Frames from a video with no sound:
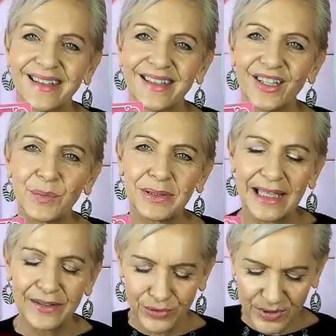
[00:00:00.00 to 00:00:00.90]
You got
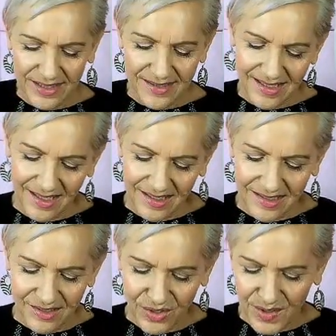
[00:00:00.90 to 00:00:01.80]
playfulness, yeah?
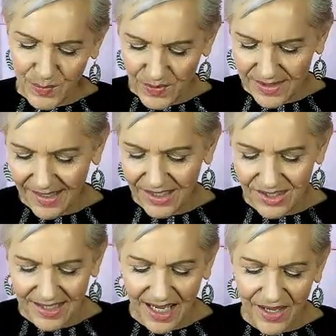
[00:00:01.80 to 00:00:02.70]
So Spirit's saying
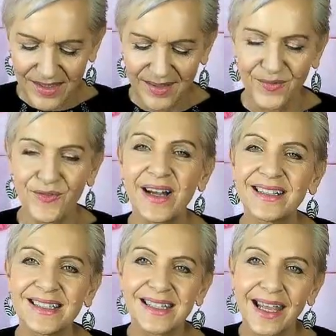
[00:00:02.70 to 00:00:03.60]
just to have some
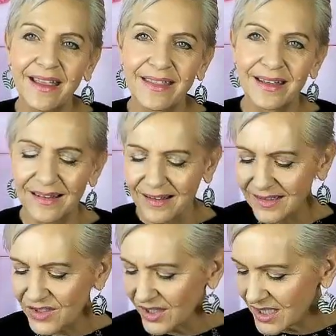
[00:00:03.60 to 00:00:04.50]
fun
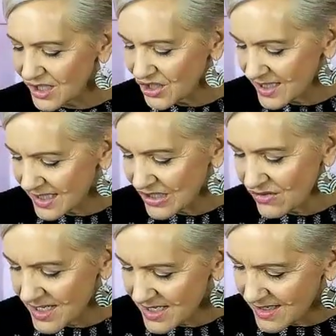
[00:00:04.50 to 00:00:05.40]
together. Don't get too
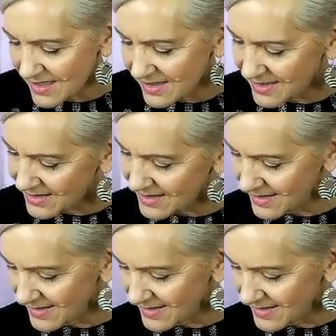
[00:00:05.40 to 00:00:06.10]
serious.